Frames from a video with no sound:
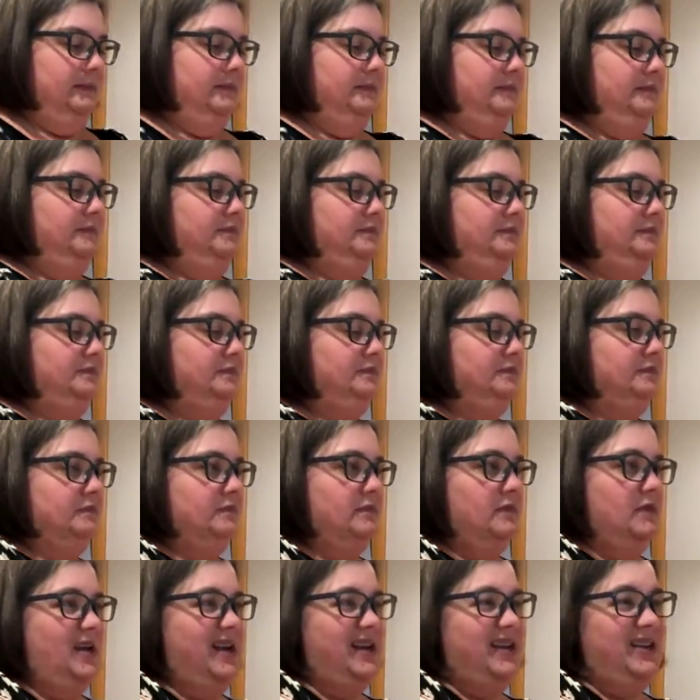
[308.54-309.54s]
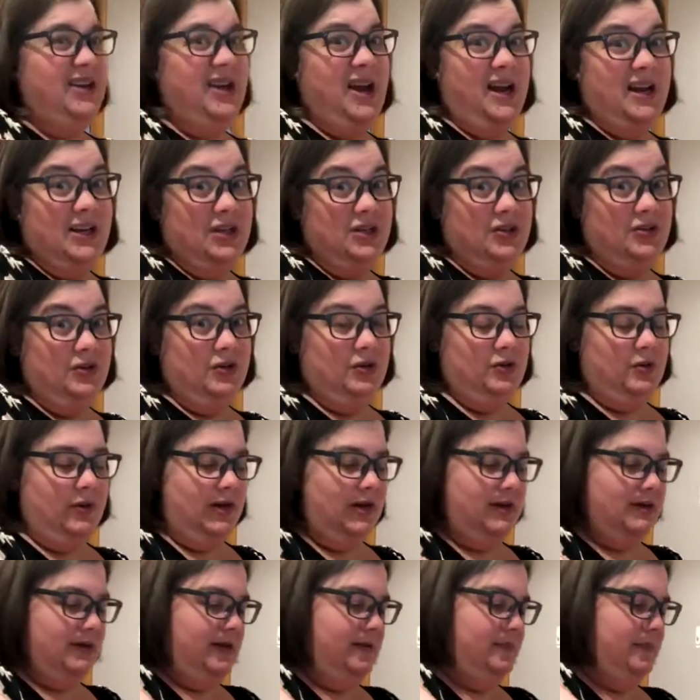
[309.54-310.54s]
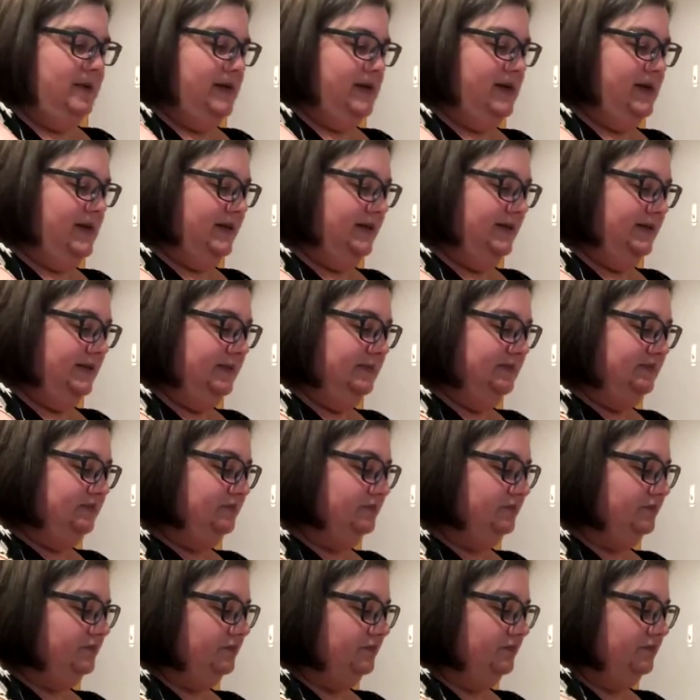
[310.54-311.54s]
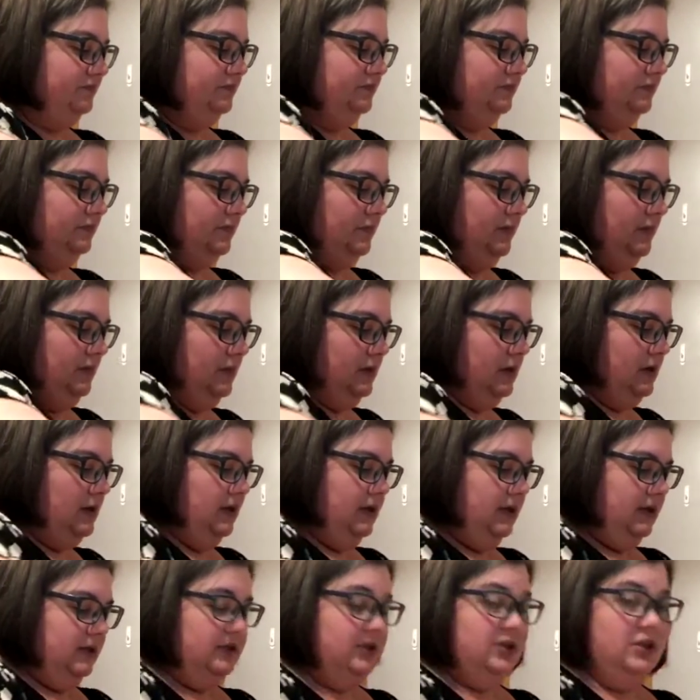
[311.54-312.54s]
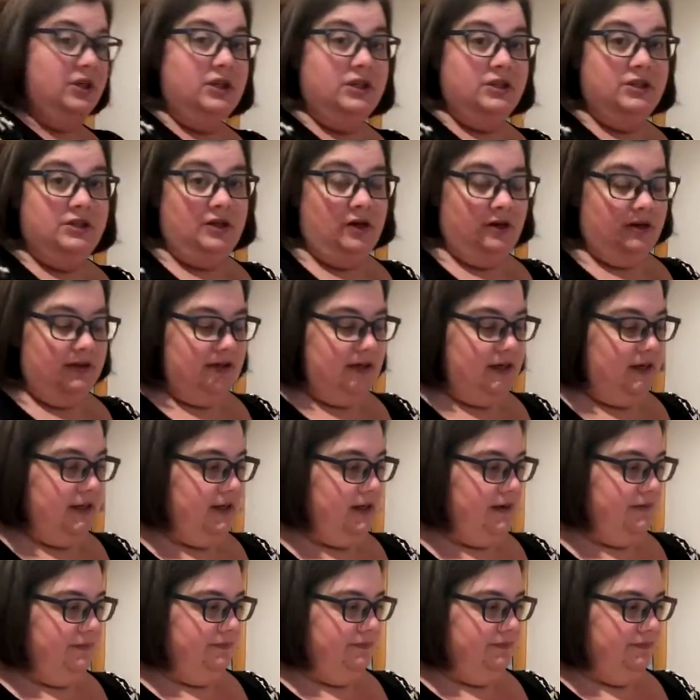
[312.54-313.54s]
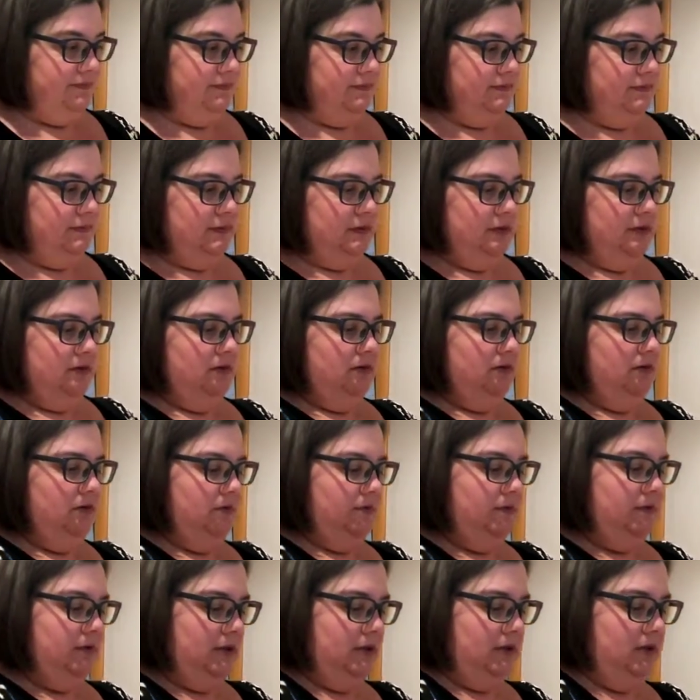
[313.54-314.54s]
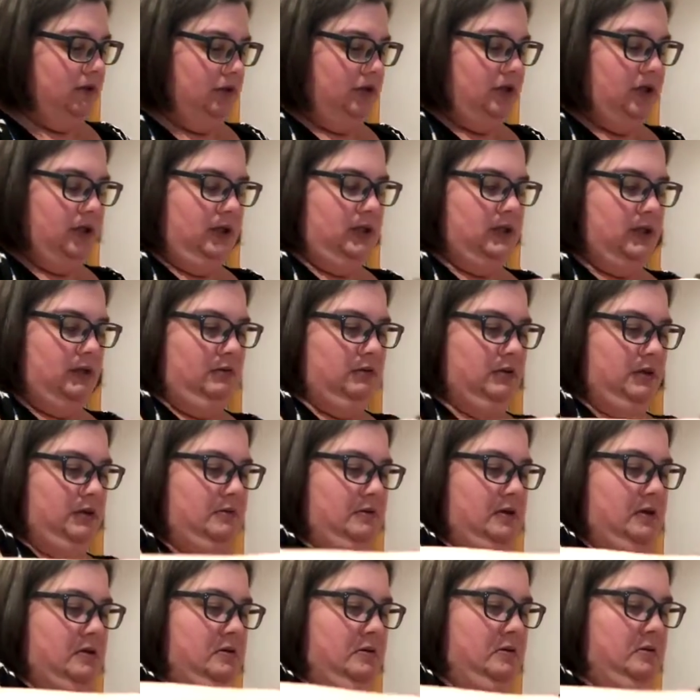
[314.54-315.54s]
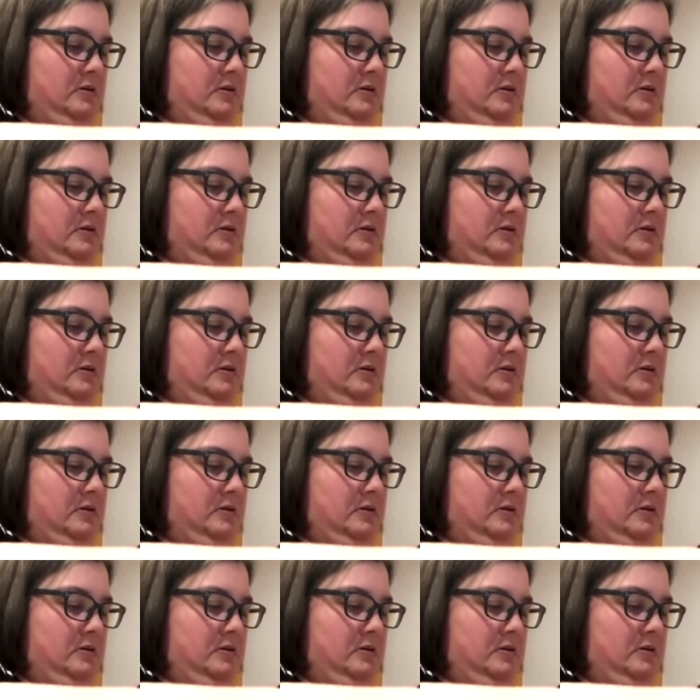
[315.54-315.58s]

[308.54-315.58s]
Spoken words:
And you kind of do it quickly because it's going to start setting up. Oops, I didn't shake that really well.